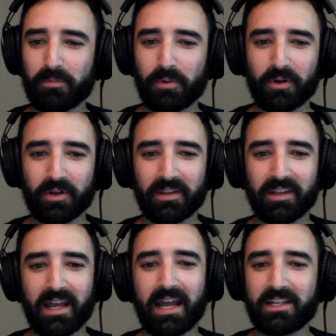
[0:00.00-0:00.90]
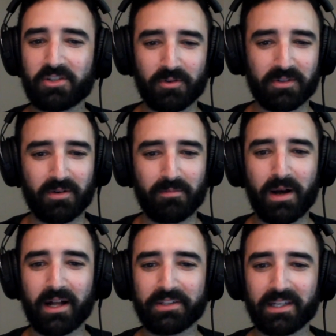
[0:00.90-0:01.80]
important than any short-term
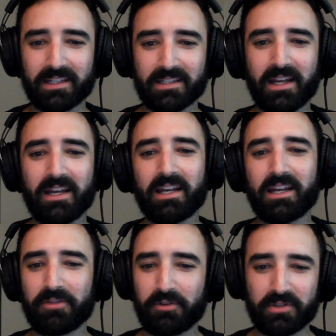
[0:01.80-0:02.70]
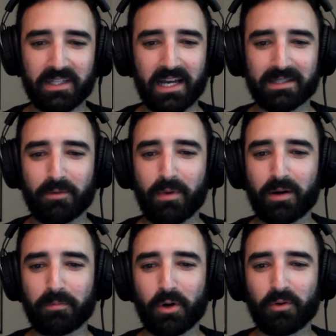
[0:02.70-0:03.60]
politics. Enthusiasm
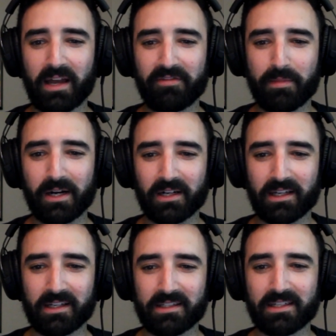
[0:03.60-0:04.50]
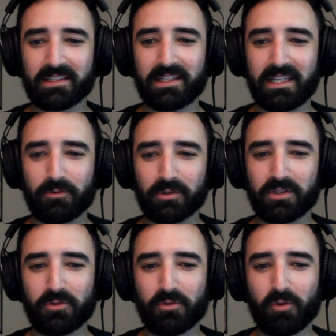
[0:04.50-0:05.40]
among pro-life Americans is equal
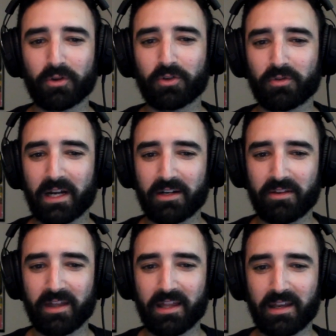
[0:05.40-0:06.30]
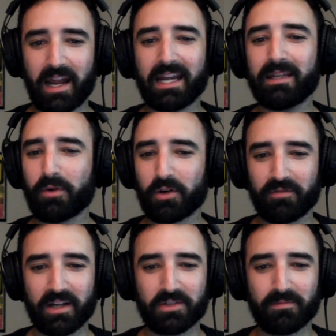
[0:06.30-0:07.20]
to or greater than any
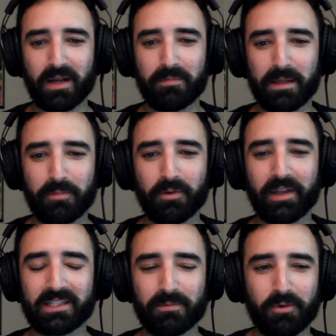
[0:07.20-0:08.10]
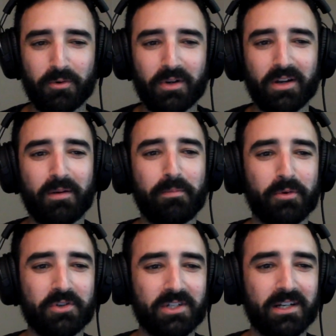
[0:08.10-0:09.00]
motivation by people that support
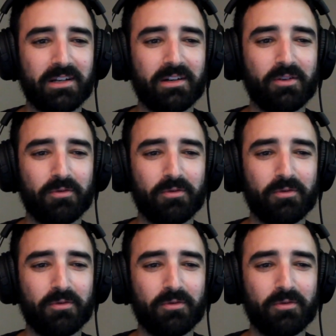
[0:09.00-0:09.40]
abortion